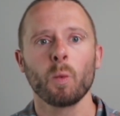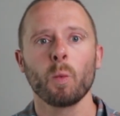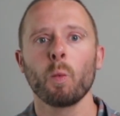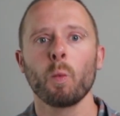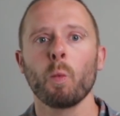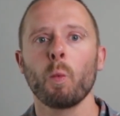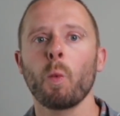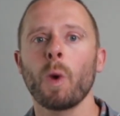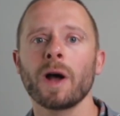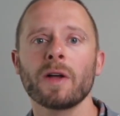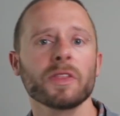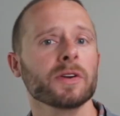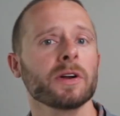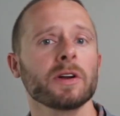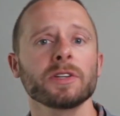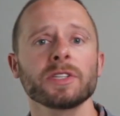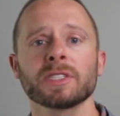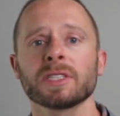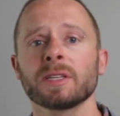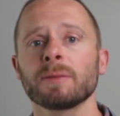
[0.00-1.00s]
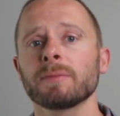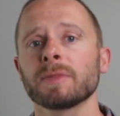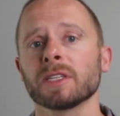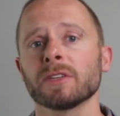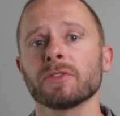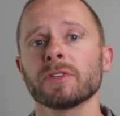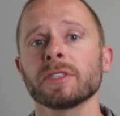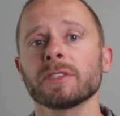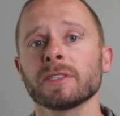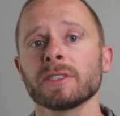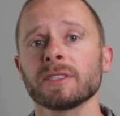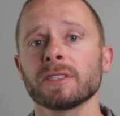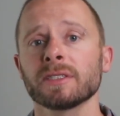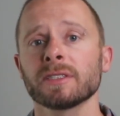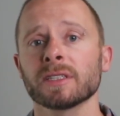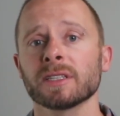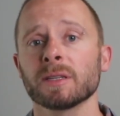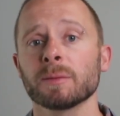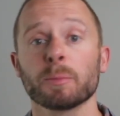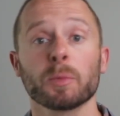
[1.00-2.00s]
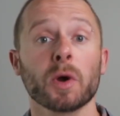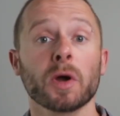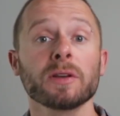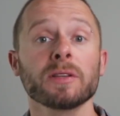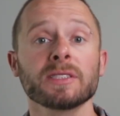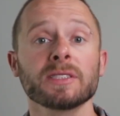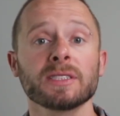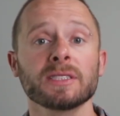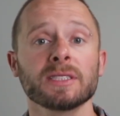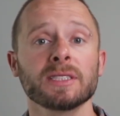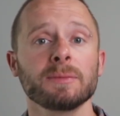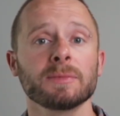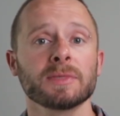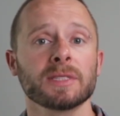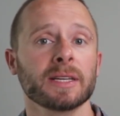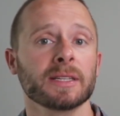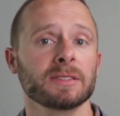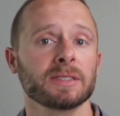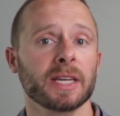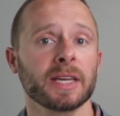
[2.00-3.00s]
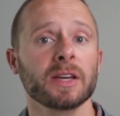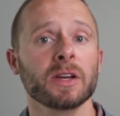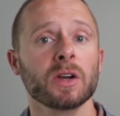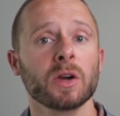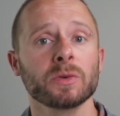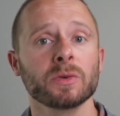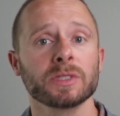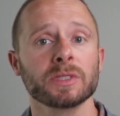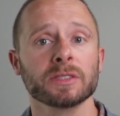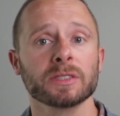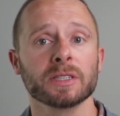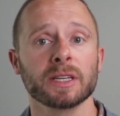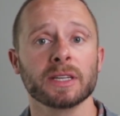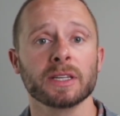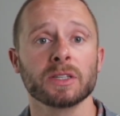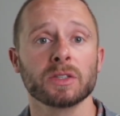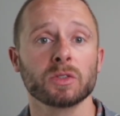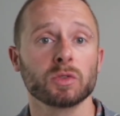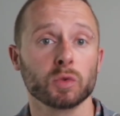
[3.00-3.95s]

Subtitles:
While there are some differences, it broadly seems like Django does a